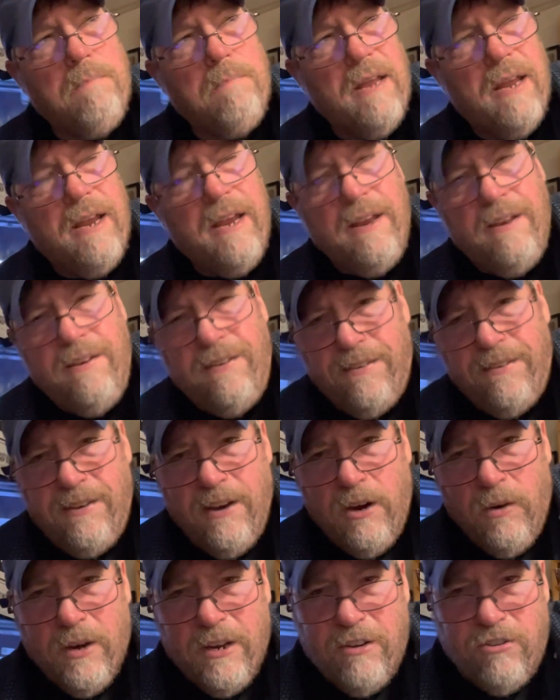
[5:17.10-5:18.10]
His
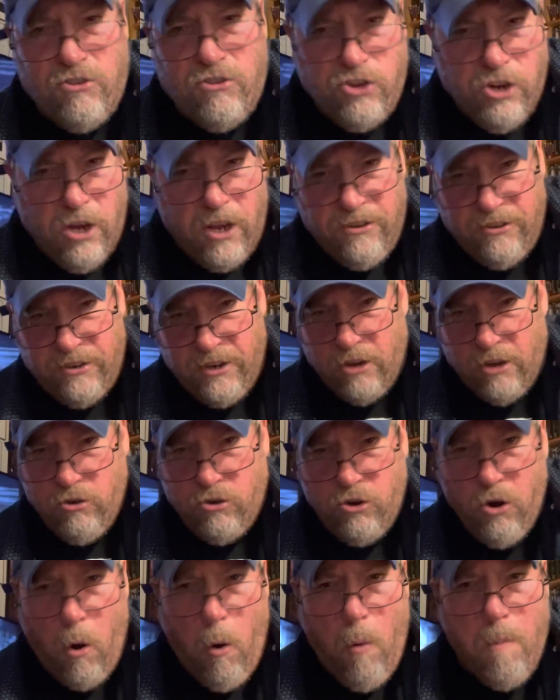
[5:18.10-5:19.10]
series, Just
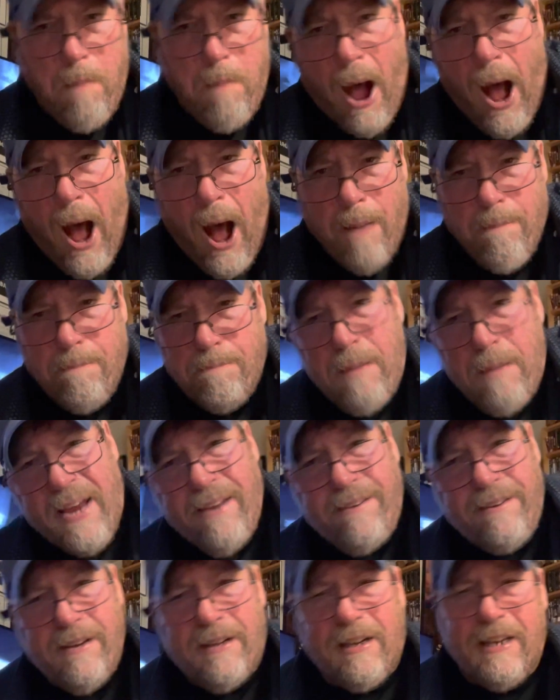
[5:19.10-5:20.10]
Joe Bob,
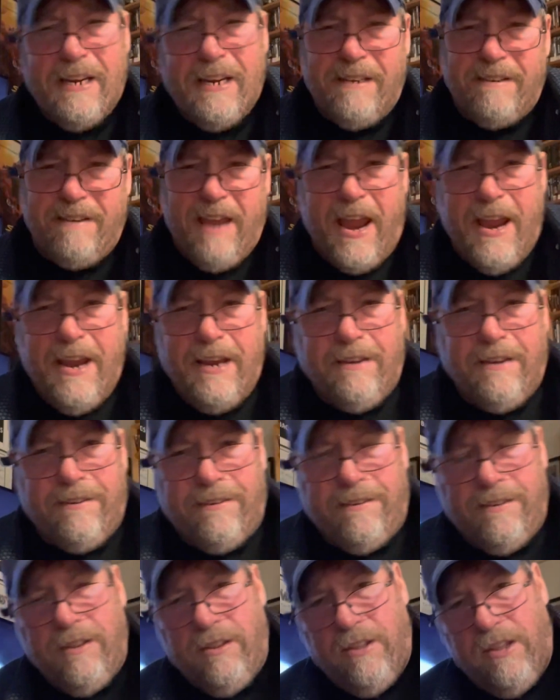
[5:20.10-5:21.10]
basically
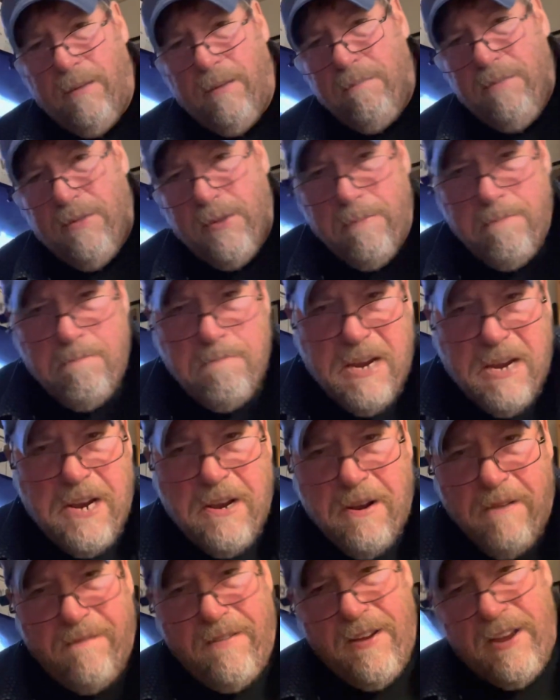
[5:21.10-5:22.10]
takes the
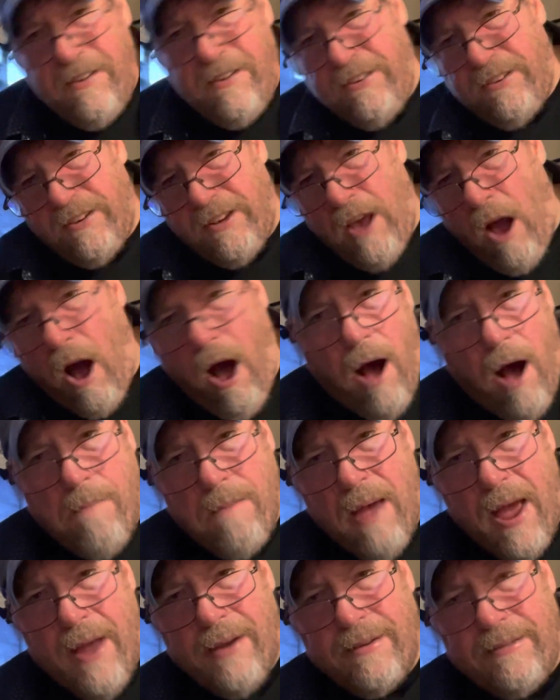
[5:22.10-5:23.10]
meat of his
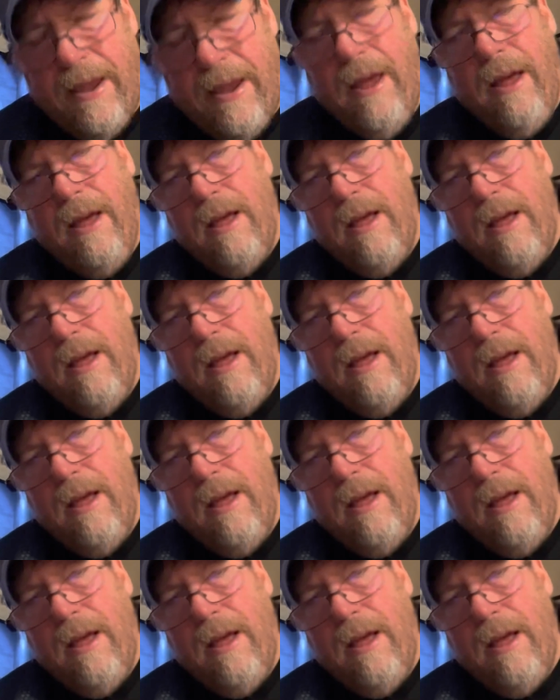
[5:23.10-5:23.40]
comment